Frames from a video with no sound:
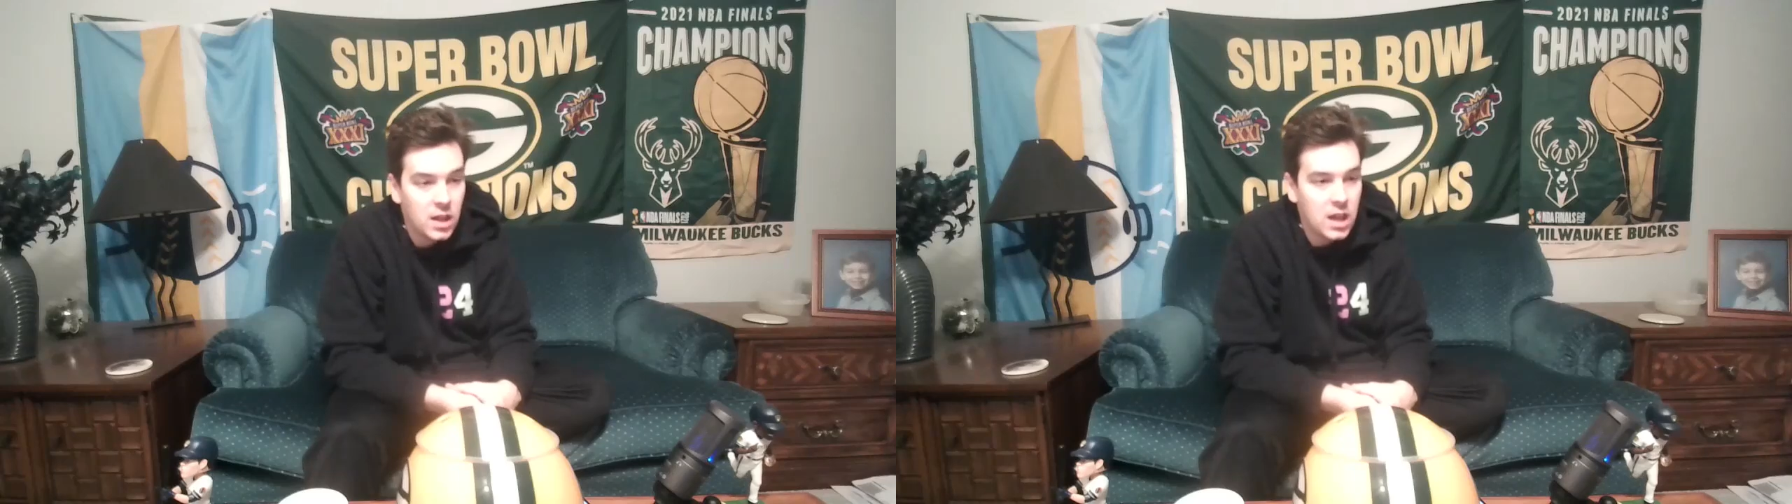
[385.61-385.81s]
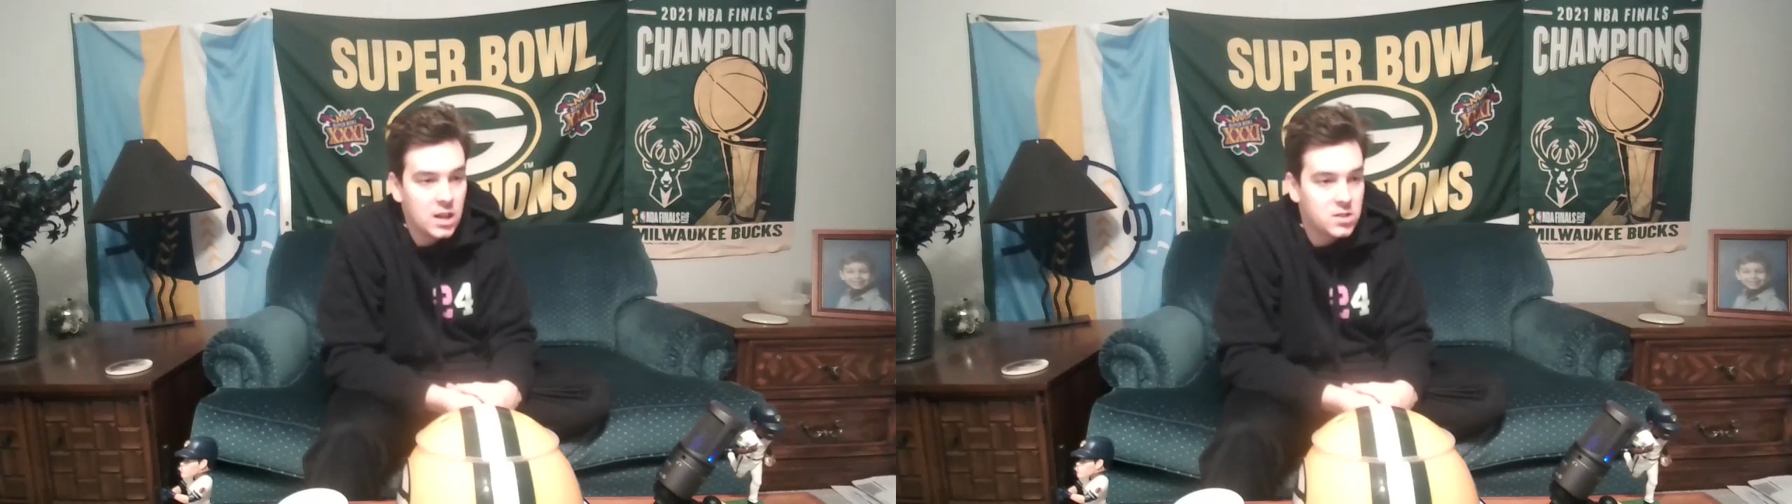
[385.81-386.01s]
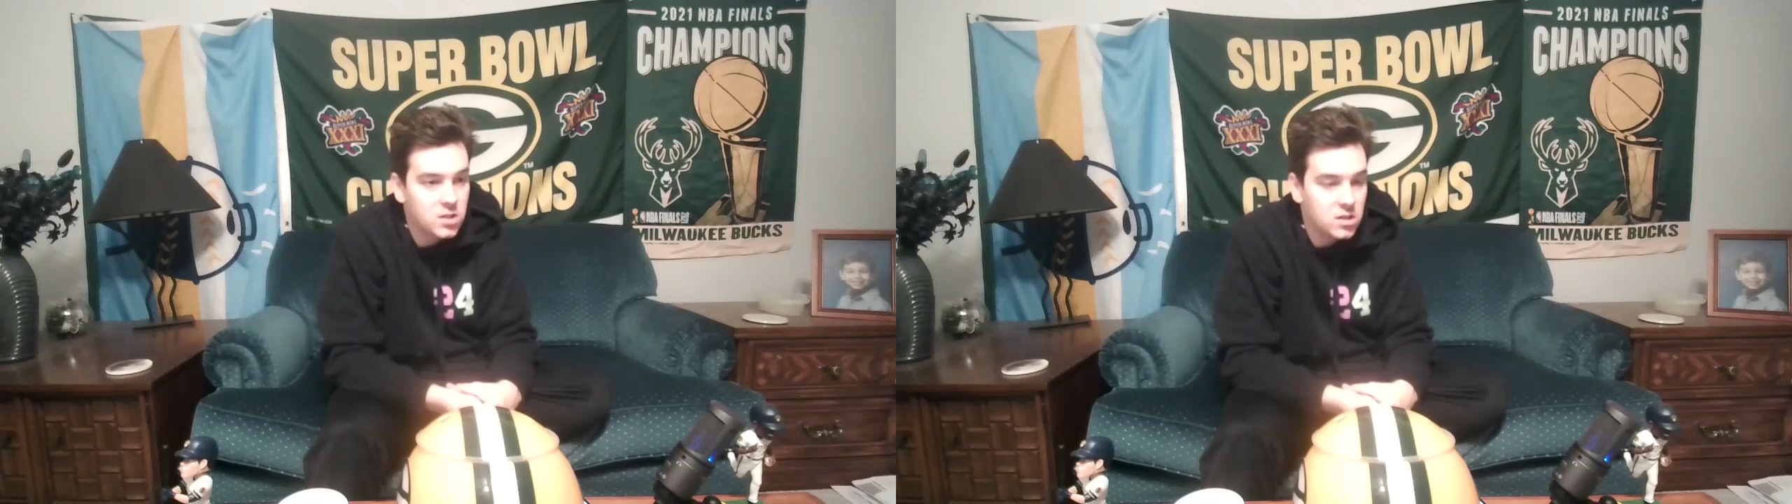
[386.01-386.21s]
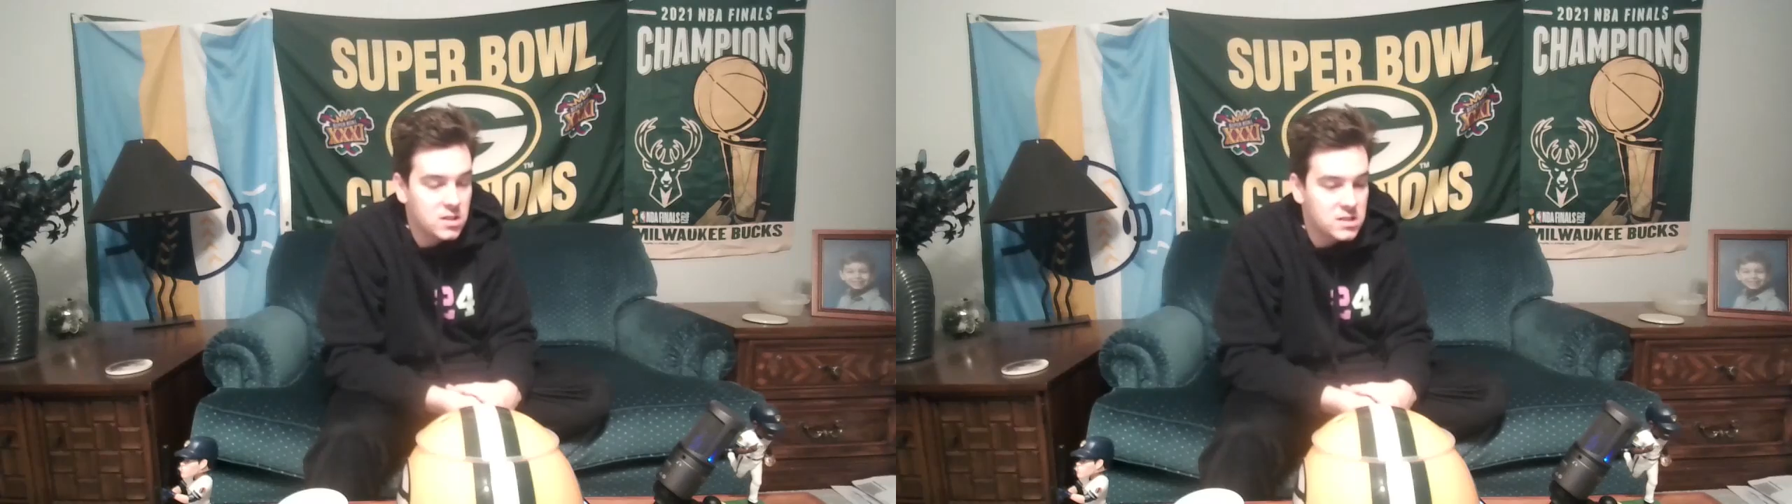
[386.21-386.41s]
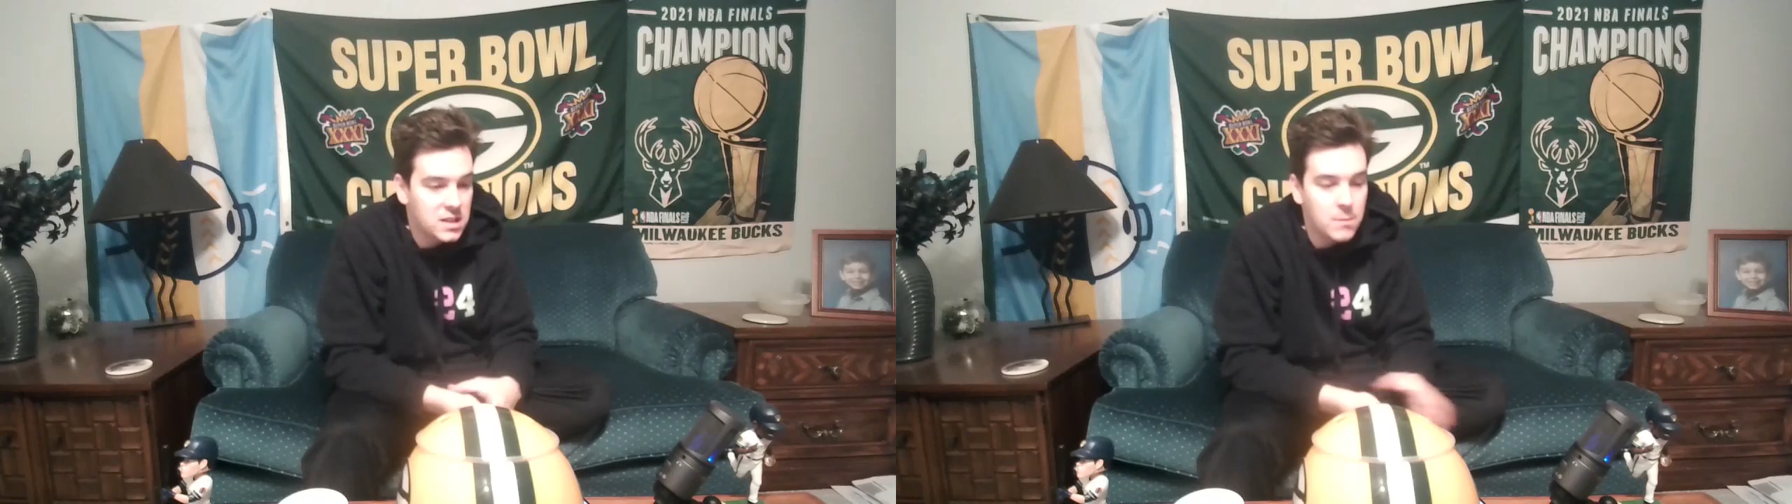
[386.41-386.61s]
And it's good
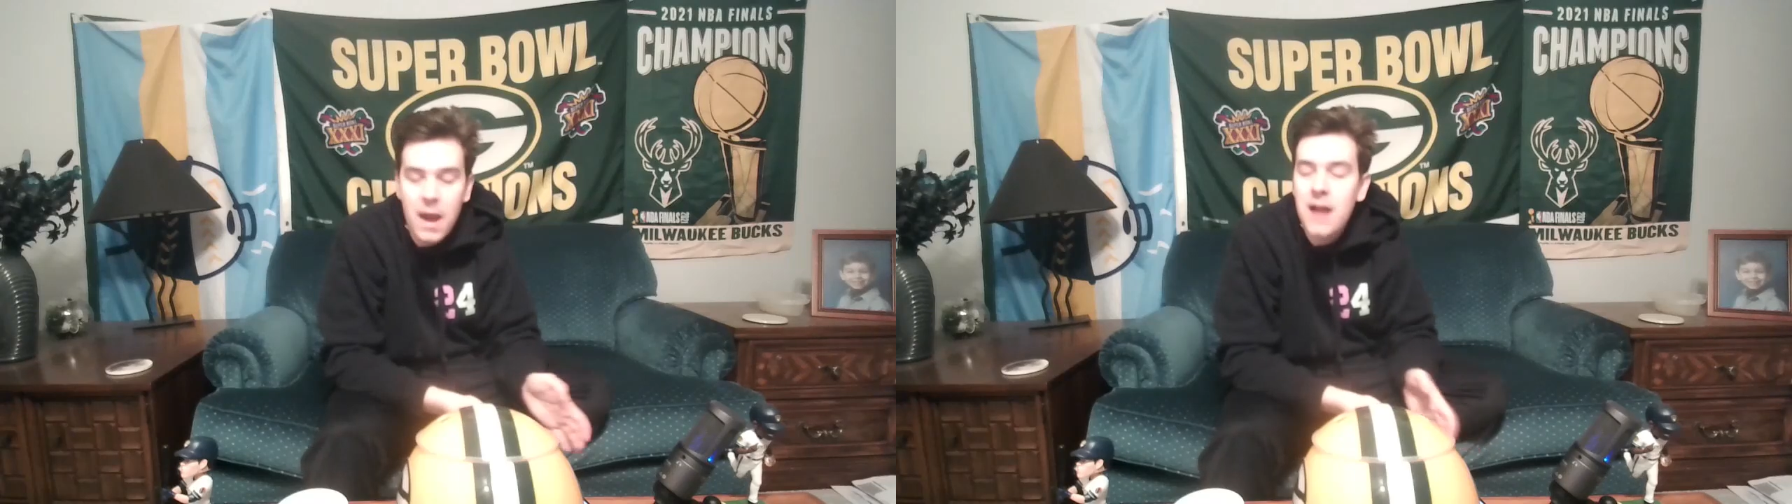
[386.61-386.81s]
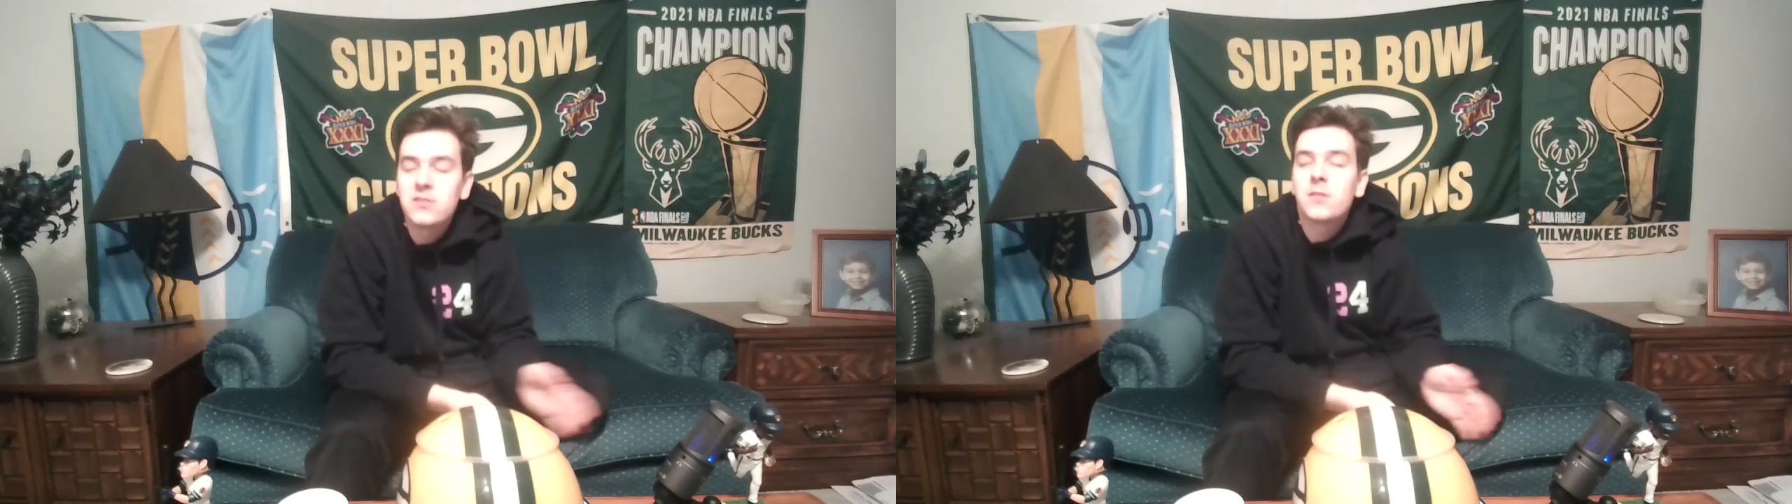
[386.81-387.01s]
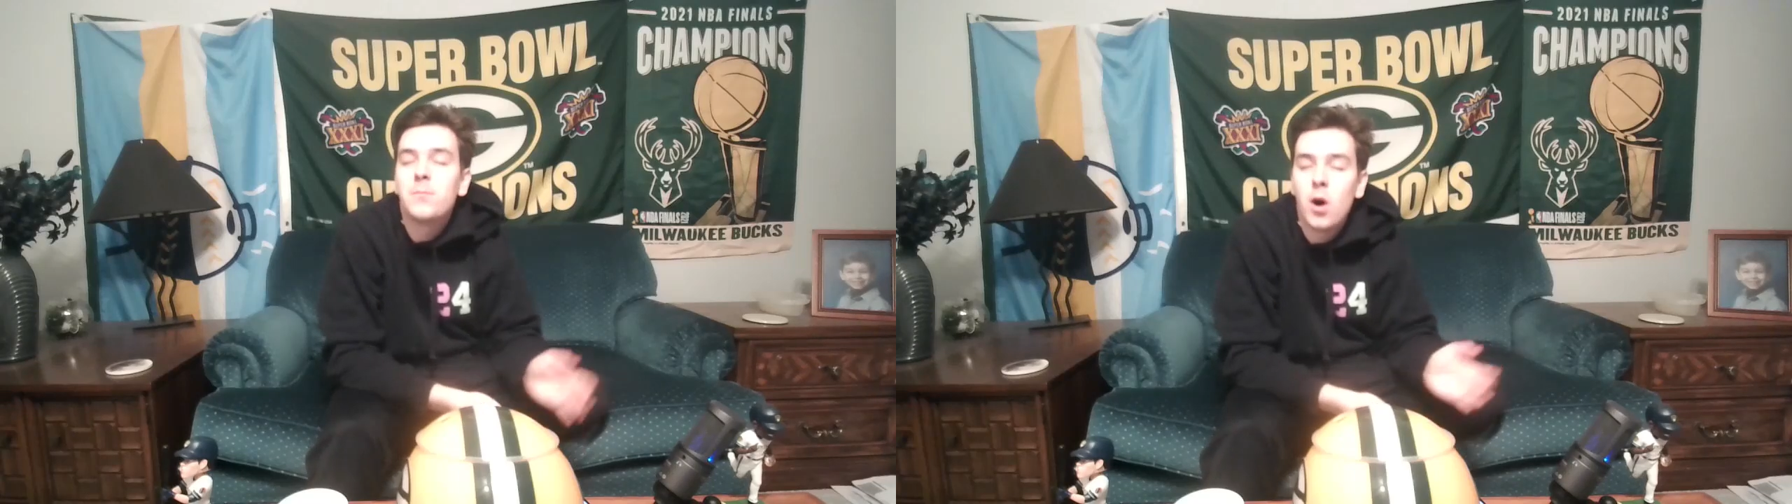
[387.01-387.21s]
to see Patrick